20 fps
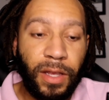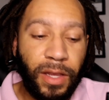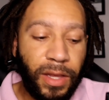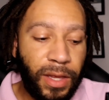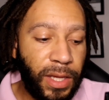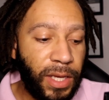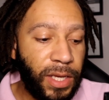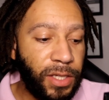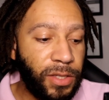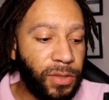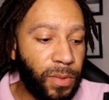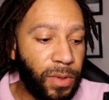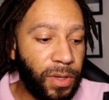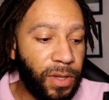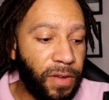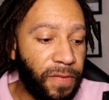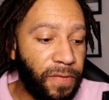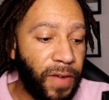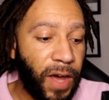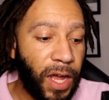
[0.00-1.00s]
these were
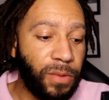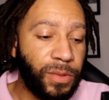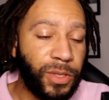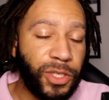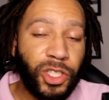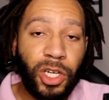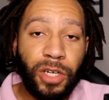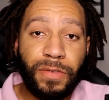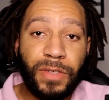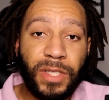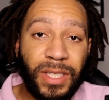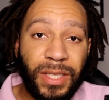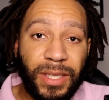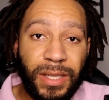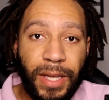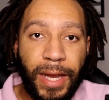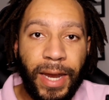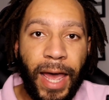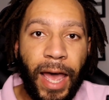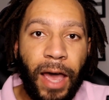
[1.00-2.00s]
the following services
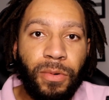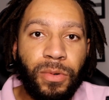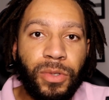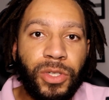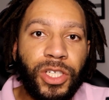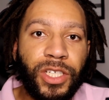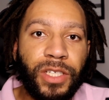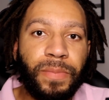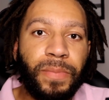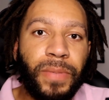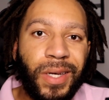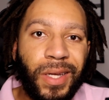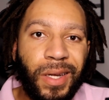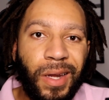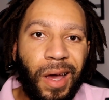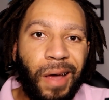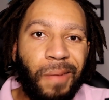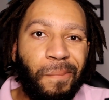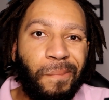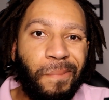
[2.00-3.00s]
that I would just put
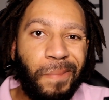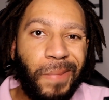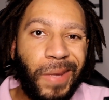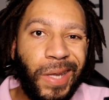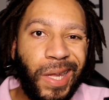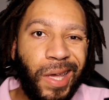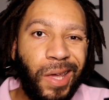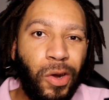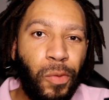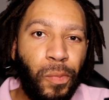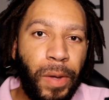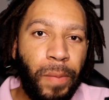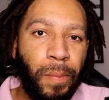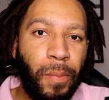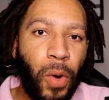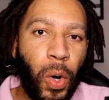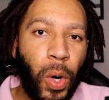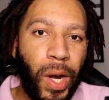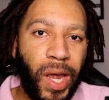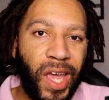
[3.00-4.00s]
a little bit
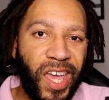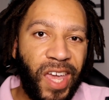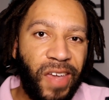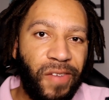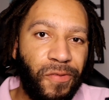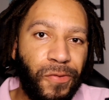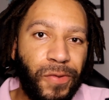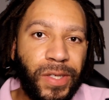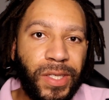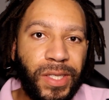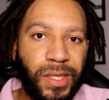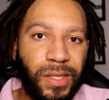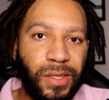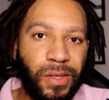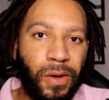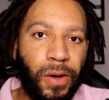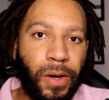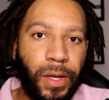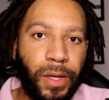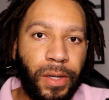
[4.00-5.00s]
more emphasis
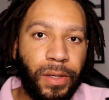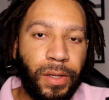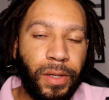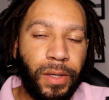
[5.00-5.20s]
on